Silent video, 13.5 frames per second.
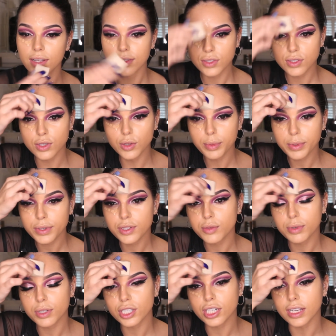Super,
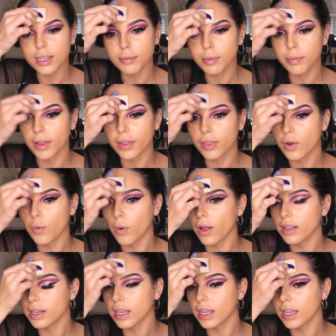super cheap, but the
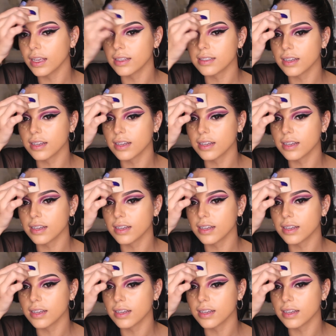quality is